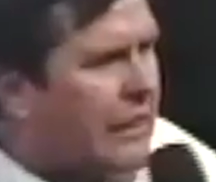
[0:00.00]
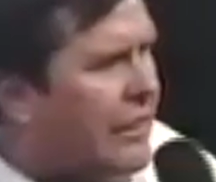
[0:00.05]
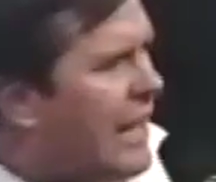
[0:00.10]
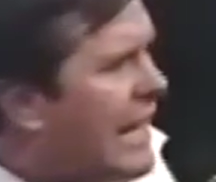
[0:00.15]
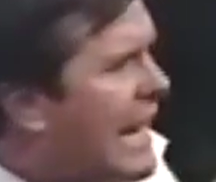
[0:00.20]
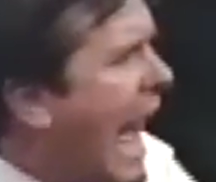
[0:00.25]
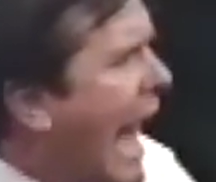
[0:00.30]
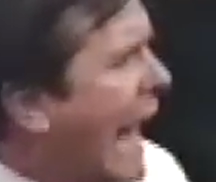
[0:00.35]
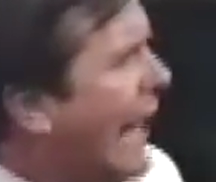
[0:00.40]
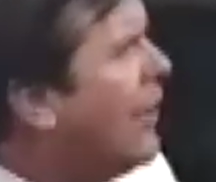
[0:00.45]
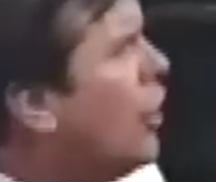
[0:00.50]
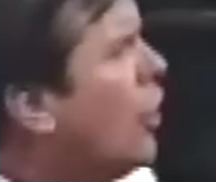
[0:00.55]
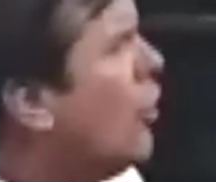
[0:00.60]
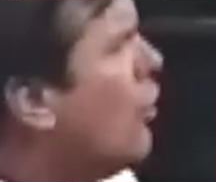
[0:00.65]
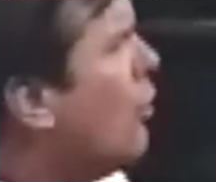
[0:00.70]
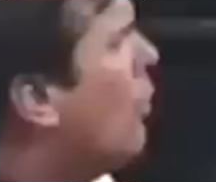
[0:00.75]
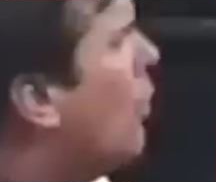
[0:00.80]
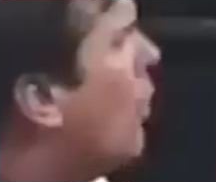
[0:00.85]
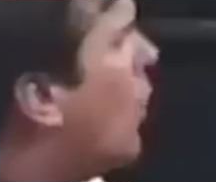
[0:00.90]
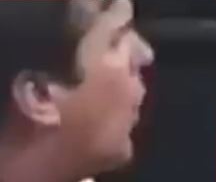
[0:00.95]
Then I
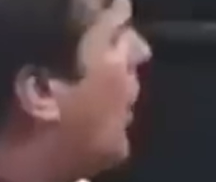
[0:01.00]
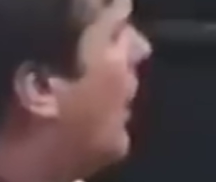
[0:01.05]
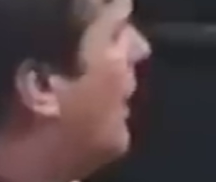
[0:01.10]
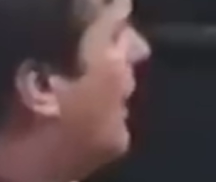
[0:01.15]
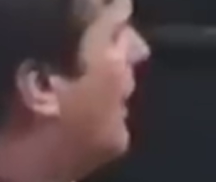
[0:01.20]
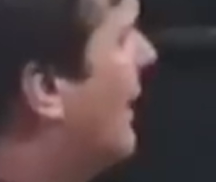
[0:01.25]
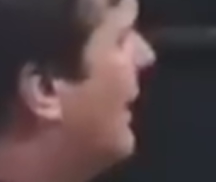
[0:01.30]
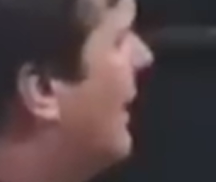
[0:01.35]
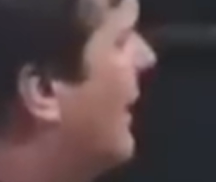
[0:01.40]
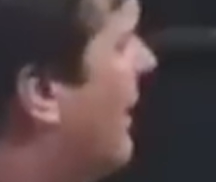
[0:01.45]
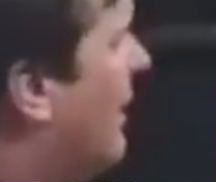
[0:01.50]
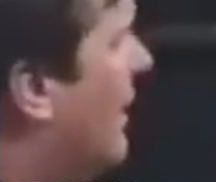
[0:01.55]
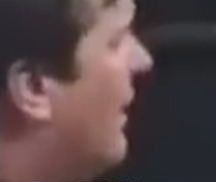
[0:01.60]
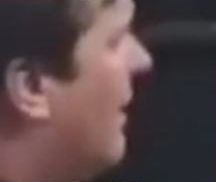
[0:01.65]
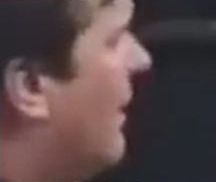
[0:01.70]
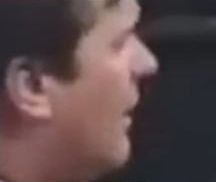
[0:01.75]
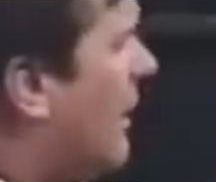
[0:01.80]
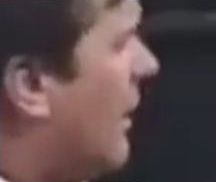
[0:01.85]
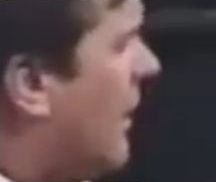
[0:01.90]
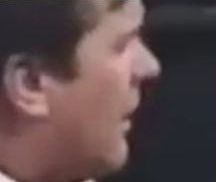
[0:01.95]
knew
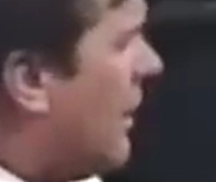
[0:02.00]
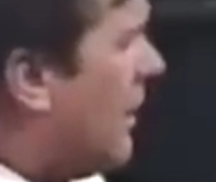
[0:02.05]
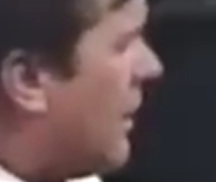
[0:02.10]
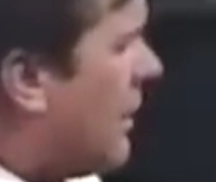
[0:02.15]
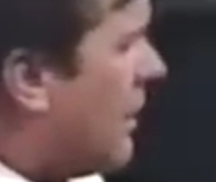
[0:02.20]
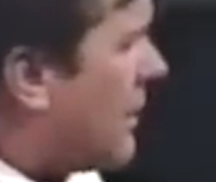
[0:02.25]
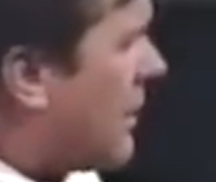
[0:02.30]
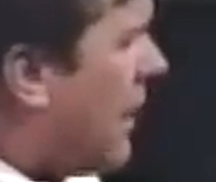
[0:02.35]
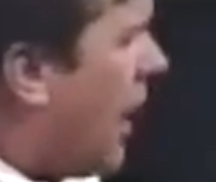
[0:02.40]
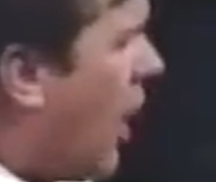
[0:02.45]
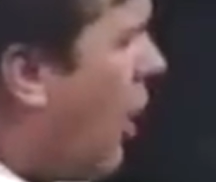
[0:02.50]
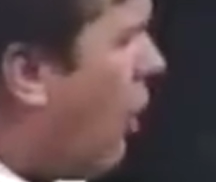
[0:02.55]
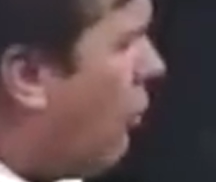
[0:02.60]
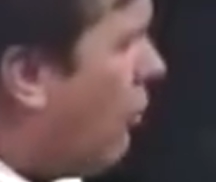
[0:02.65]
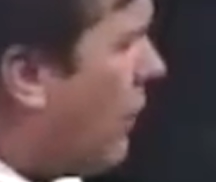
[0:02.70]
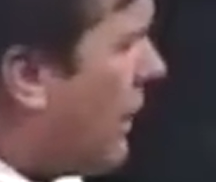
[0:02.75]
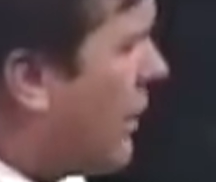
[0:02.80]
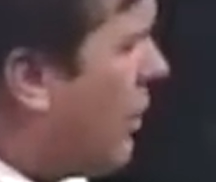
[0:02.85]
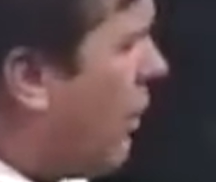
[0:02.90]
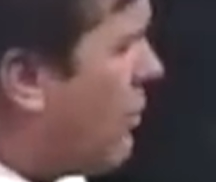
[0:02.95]
the
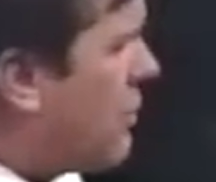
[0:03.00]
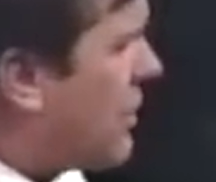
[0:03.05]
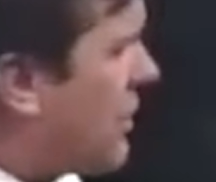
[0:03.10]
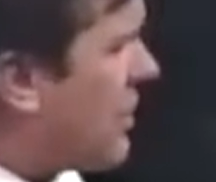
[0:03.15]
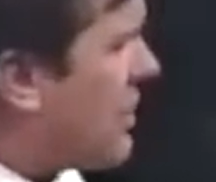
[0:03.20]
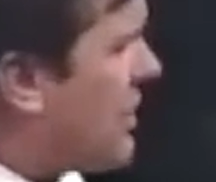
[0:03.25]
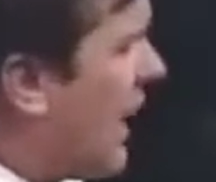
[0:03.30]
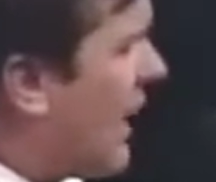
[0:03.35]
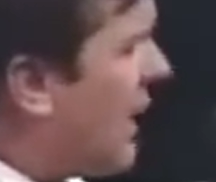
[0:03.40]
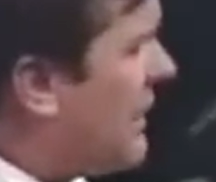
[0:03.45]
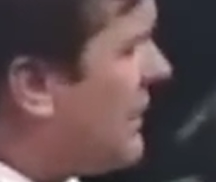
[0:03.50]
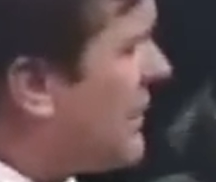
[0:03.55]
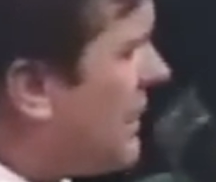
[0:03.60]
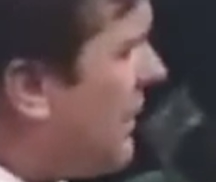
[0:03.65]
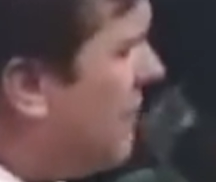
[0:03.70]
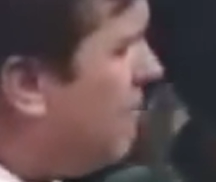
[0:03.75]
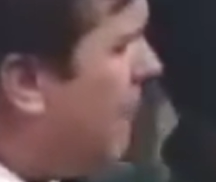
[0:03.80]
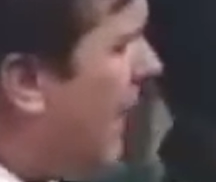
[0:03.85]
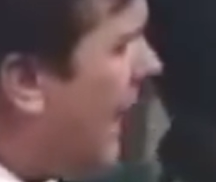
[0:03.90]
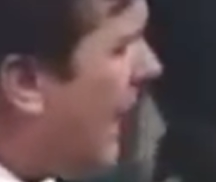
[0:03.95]
Holy Ghost is telling
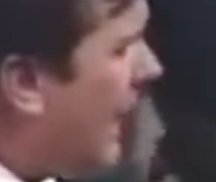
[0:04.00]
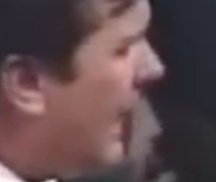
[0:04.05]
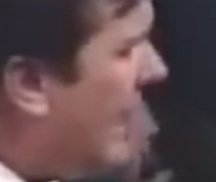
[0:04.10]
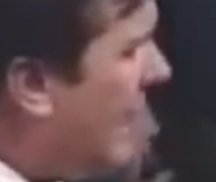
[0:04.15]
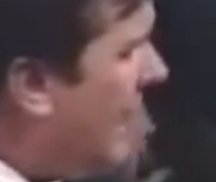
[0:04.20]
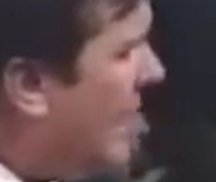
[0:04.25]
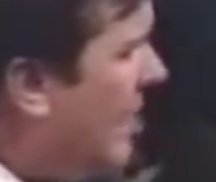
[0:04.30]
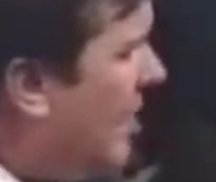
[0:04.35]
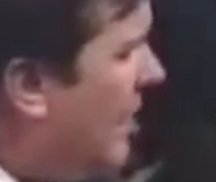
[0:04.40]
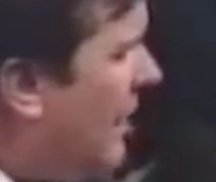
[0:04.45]
somebody,